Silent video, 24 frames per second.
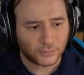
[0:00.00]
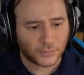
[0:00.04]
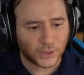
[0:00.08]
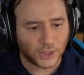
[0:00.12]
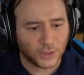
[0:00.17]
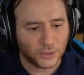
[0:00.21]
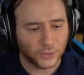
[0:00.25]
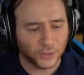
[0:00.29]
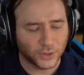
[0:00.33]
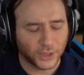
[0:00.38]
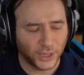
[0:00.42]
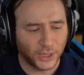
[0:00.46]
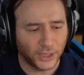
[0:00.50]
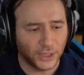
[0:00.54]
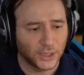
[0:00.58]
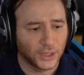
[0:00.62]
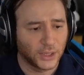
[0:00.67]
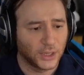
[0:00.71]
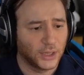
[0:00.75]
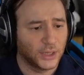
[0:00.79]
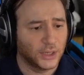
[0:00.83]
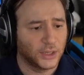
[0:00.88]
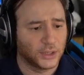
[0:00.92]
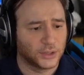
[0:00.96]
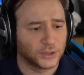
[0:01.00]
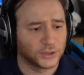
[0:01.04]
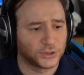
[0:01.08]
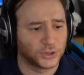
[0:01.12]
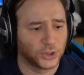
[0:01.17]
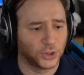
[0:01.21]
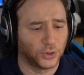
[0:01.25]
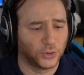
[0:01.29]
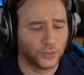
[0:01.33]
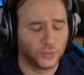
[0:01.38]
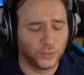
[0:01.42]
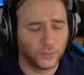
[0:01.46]
okay?
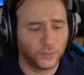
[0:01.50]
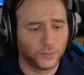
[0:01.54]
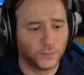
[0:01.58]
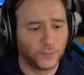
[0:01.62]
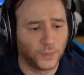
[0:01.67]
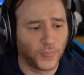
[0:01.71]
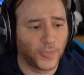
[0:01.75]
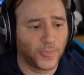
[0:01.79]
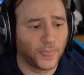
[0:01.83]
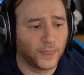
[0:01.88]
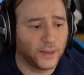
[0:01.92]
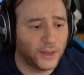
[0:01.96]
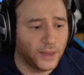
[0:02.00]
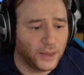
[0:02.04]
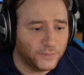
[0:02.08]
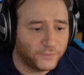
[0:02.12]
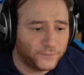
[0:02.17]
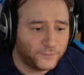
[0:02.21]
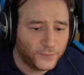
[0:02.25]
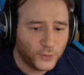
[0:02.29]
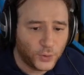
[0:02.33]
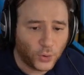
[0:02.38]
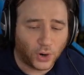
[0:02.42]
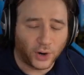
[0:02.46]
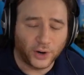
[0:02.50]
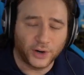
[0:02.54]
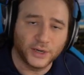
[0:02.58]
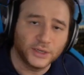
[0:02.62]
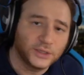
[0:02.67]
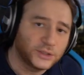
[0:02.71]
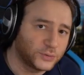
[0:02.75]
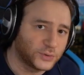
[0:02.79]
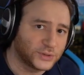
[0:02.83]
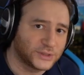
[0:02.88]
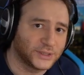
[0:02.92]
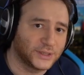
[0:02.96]
So if you are
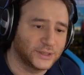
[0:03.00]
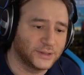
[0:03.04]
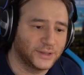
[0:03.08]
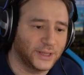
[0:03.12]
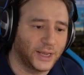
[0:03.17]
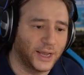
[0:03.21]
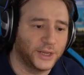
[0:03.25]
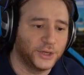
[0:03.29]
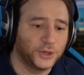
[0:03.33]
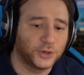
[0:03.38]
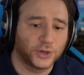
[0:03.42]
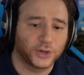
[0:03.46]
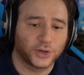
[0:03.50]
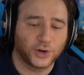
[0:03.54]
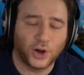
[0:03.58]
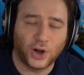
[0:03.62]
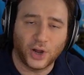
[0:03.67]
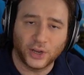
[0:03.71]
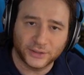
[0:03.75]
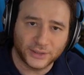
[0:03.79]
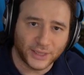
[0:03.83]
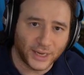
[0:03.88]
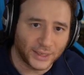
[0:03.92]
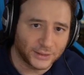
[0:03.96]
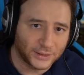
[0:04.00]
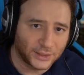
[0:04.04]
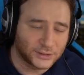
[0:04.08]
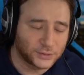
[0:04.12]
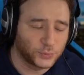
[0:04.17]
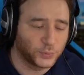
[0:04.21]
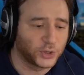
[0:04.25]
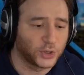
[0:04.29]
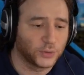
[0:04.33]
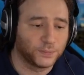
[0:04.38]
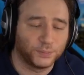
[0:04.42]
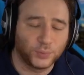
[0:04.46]
interested in that, you could contact us,
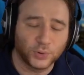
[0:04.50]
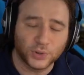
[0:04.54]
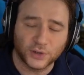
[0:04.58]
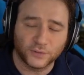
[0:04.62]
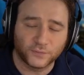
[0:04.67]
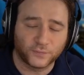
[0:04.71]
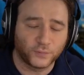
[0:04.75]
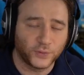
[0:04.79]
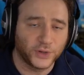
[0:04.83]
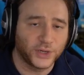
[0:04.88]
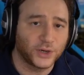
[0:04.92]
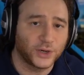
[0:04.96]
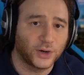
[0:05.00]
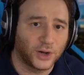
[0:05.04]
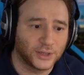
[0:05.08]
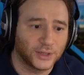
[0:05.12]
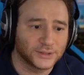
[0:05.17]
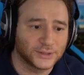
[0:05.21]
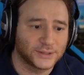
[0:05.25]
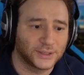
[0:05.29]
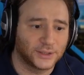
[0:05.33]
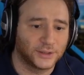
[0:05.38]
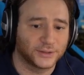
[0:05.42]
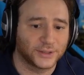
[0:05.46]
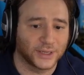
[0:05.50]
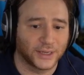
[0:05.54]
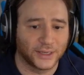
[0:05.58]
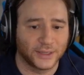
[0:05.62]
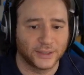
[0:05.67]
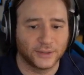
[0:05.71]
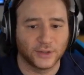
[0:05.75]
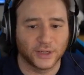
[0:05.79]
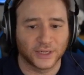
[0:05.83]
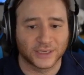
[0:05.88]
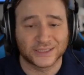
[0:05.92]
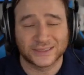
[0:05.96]
we could book a free consult
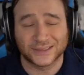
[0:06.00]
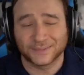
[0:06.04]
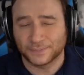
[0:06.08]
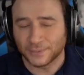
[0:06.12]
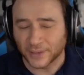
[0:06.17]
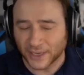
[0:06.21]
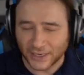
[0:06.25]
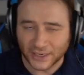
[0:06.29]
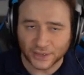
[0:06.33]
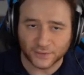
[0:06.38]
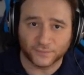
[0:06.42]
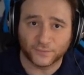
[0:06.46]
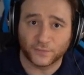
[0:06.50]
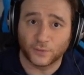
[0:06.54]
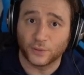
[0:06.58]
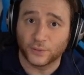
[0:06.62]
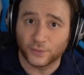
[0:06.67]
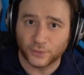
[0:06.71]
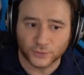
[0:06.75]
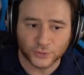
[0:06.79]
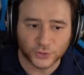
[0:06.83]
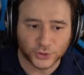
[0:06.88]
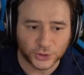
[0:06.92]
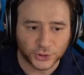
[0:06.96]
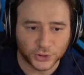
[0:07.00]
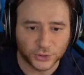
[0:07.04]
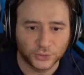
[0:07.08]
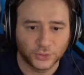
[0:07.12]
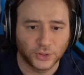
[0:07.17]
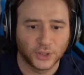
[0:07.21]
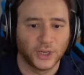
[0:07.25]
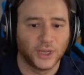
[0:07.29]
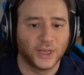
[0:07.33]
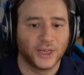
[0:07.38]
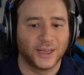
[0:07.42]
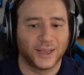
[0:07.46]
and explain it further to you,
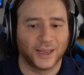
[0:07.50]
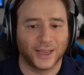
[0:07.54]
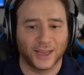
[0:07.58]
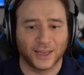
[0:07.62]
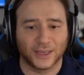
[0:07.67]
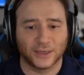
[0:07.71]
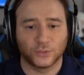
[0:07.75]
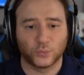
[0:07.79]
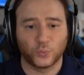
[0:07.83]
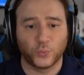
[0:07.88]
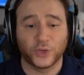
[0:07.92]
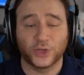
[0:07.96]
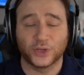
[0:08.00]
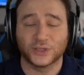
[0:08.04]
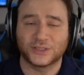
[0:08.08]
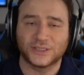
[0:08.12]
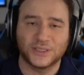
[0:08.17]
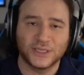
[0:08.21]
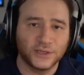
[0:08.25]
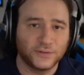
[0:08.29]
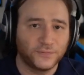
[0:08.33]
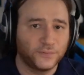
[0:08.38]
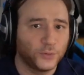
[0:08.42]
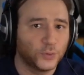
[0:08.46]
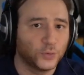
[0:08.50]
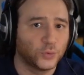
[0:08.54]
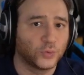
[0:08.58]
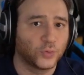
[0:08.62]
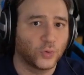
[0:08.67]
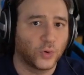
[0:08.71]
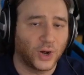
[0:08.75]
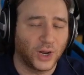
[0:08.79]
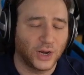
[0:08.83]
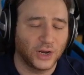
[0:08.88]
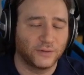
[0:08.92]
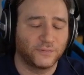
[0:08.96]
and we could see if you
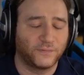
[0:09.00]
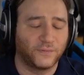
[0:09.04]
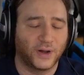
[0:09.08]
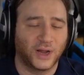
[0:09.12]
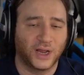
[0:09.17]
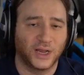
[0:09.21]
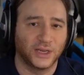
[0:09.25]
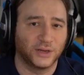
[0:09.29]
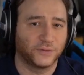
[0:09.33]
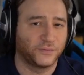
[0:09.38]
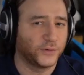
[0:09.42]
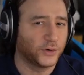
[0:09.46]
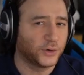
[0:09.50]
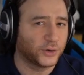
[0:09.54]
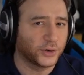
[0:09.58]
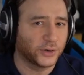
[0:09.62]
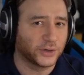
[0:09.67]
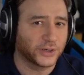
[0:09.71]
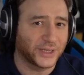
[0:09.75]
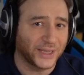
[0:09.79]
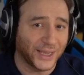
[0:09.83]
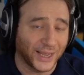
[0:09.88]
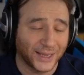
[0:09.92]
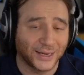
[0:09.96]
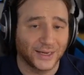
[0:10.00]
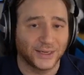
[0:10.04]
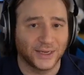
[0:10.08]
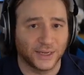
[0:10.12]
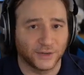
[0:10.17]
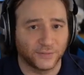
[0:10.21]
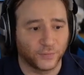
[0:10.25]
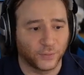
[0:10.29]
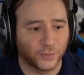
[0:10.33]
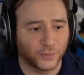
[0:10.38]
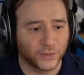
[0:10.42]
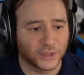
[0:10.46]
qualify, if you're a good candidate
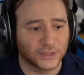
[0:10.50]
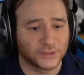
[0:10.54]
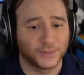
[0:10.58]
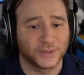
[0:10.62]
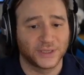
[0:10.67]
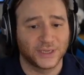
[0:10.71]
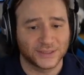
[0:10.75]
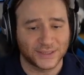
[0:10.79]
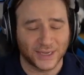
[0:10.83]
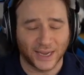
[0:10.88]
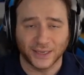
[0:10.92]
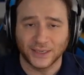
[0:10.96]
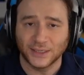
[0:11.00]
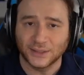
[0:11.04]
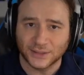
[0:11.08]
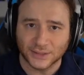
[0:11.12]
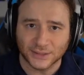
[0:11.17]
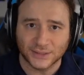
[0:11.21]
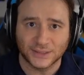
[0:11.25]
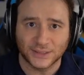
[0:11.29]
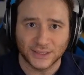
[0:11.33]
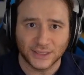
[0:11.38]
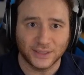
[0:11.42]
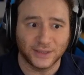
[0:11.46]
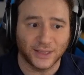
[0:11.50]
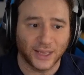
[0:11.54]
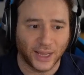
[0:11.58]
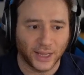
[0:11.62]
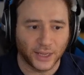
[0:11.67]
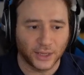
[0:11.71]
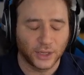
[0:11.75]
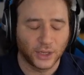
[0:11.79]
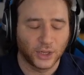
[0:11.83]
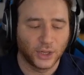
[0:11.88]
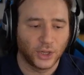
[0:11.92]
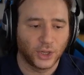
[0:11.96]
for this, because I need to see
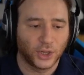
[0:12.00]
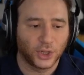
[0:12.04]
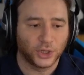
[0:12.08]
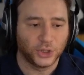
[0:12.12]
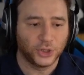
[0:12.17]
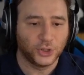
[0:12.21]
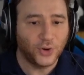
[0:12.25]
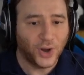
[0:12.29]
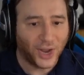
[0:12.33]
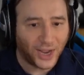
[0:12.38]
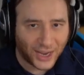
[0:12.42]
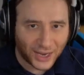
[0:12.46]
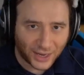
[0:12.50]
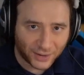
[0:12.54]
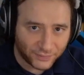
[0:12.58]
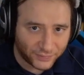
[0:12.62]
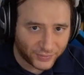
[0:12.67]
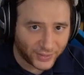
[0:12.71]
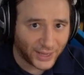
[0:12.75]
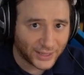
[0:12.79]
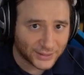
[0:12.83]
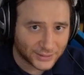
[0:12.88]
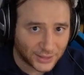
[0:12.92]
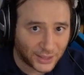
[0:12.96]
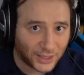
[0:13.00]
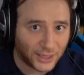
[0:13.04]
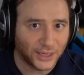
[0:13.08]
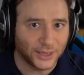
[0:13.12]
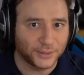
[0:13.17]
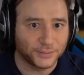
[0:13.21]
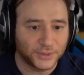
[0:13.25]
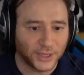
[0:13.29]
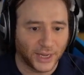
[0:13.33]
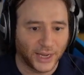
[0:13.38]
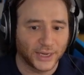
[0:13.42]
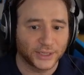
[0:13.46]
that you have that time
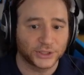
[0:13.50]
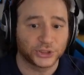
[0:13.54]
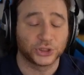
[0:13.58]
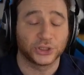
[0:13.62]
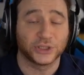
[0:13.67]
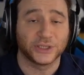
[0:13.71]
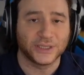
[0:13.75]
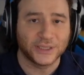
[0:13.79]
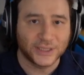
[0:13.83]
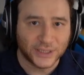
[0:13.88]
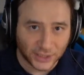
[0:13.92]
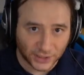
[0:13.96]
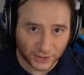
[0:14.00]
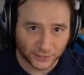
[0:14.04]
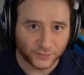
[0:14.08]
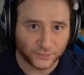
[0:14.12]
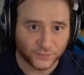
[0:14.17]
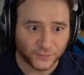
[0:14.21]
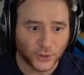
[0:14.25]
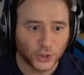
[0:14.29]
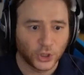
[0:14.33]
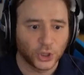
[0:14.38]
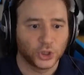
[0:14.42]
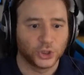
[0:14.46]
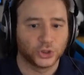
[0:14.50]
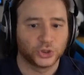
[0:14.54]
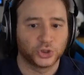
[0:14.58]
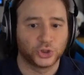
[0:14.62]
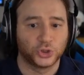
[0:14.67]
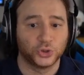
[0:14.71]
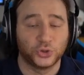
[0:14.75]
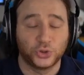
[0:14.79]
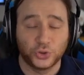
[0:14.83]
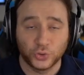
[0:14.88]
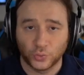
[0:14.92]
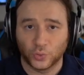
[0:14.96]
to actually give to
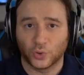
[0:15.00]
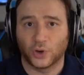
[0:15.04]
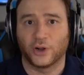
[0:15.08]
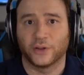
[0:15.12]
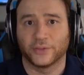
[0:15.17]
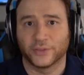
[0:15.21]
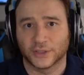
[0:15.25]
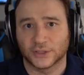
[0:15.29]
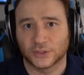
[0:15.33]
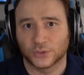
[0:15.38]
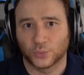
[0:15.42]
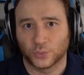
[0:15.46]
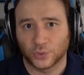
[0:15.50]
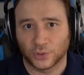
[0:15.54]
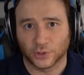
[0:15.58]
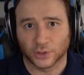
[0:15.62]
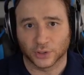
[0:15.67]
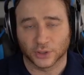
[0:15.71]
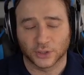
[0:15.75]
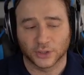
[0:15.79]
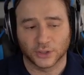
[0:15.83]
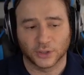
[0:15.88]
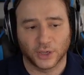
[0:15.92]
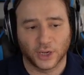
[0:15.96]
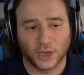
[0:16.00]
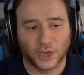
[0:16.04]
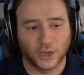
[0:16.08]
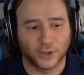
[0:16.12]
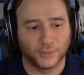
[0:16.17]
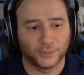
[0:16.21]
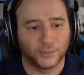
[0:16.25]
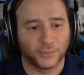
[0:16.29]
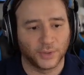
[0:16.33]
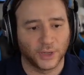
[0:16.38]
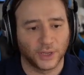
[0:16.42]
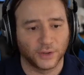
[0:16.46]
do all this work.
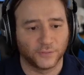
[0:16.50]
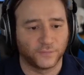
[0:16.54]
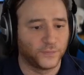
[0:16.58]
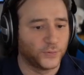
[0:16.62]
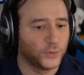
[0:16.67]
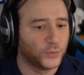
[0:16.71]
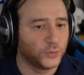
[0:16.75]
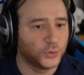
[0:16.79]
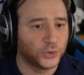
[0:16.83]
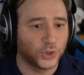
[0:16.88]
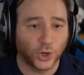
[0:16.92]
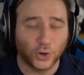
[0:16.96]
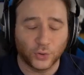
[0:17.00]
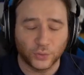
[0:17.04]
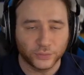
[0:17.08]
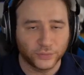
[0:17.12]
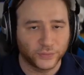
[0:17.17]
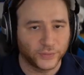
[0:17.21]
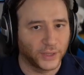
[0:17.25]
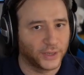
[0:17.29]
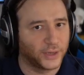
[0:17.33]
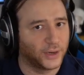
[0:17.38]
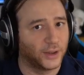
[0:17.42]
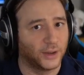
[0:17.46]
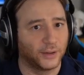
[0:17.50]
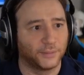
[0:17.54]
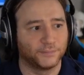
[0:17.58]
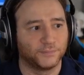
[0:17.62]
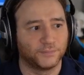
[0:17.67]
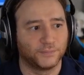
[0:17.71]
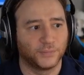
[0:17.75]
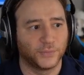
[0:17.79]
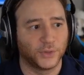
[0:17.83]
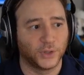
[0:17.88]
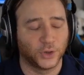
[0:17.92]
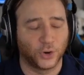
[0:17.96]
Um, if you don't, then,
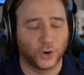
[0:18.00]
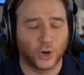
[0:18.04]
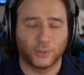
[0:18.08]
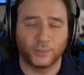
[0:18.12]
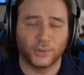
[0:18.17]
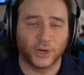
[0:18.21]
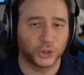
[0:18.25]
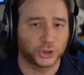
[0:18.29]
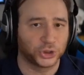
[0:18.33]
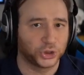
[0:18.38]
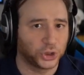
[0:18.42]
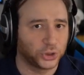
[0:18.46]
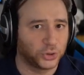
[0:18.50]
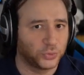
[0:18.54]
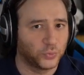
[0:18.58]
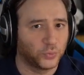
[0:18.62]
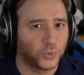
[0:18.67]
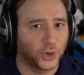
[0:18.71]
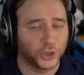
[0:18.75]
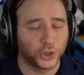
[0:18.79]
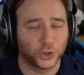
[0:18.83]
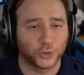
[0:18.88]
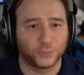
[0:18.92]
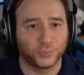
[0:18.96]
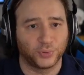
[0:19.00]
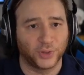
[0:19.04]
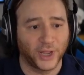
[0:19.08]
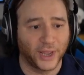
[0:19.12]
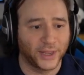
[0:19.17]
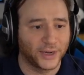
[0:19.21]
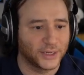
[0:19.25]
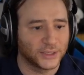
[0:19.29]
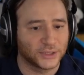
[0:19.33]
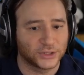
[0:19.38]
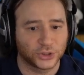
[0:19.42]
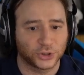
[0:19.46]
you know, I'm not sure what your
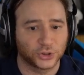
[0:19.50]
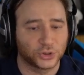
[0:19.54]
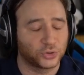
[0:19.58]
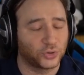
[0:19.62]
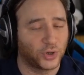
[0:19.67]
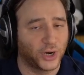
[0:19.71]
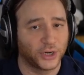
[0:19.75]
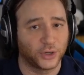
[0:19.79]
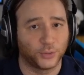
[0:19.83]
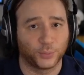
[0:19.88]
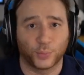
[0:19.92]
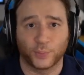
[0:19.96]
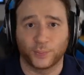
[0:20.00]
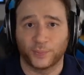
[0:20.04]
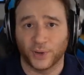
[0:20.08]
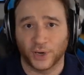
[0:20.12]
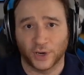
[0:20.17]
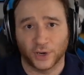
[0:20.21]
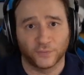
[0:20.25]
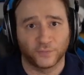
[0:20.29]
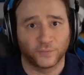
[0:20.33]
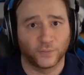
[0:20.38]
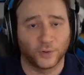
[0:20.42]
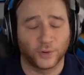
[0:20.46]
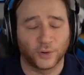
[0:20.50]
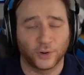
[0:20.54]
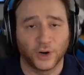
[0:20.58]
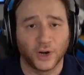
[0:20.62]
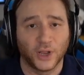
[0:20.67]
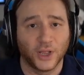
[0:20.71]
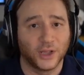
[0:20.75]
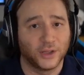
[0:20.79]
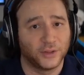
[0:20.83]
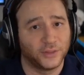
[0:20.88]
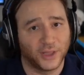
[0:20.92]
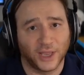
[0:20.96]
plan is to try to prepare for
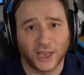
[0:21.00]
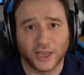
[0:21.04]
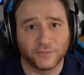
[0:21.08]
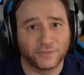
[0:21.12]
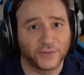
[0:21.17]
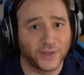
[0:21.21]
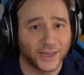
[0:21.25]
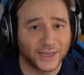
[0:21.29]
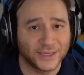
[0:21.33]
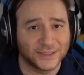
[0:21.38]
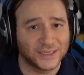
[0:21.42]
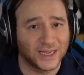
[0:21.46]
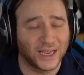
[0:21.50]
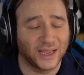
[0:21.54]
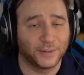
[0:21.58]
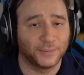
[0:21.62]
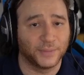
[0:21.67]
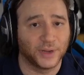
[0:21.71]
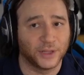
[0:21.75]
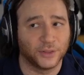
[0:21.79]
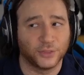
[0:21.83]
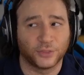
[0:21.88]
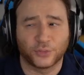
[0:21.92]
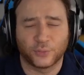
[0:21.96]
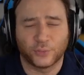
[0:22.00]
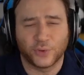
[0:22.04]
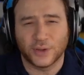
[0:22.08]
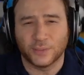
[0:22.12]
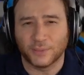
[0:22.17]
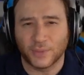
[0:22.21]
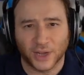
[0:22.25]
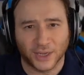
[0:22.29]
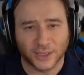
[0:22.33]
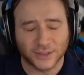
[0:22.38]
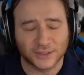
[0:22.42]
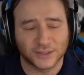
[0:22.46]
the A F K exam in three
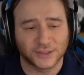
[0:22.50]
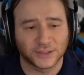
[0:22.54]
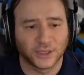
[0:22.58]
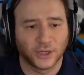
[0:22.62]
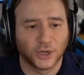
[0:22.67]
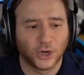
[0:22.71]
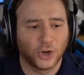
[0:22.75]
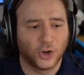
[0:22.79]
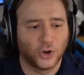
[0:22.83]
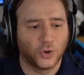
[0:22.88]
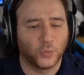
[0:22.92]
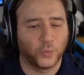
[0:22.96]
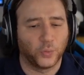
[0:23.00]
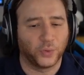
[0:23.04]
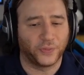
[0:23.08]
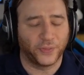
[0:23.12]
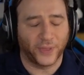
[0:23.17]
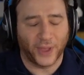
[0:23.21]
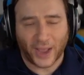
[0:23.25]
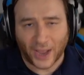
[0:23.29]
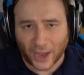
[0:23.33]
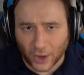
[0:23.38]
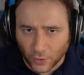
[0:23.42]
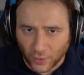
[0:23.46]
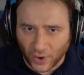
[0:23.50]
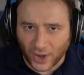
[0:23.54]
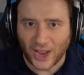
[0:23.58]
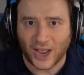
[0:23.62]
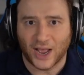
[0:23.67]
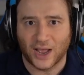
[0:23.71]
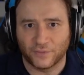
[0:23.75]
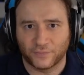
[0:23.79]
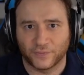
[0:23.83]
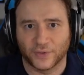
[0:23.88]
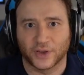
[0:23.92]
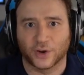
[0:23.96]
months without
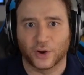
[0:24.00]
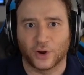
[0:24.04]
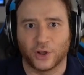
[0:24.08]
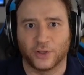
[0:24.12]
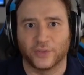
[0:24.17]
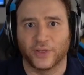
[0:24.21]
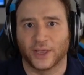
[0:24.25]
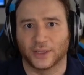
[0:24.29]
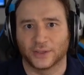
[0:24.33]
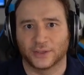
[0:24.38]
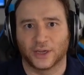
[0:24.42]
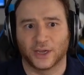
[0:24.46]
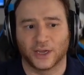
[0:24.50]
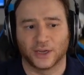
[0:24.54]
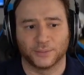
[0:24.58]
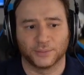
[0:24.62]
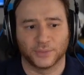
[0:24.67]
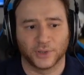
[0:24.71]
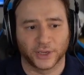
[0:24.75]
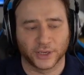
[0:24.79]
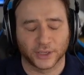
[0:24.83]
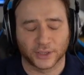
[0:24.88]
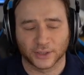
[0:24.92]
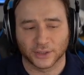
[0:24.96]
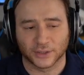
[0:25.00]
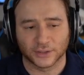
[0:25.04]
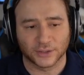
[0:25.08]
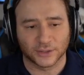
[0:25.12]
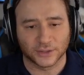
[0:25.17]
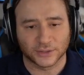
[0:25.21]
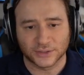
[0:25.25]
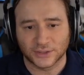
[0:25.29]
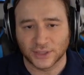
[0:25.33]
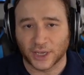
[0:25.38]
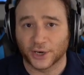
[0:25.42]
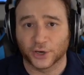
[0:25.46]
having all that time. Like,
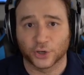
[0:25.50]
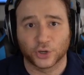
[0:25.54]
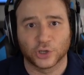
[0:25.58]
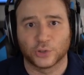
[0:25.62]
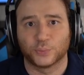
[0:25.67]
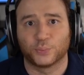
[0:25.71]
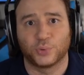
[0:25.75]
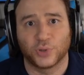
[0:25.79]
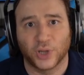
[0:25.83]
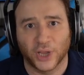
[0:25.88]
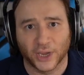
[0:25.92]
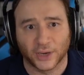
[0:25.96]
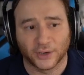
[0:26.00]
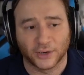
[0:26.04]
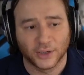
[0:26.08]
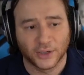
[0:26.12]
it's not a good plan.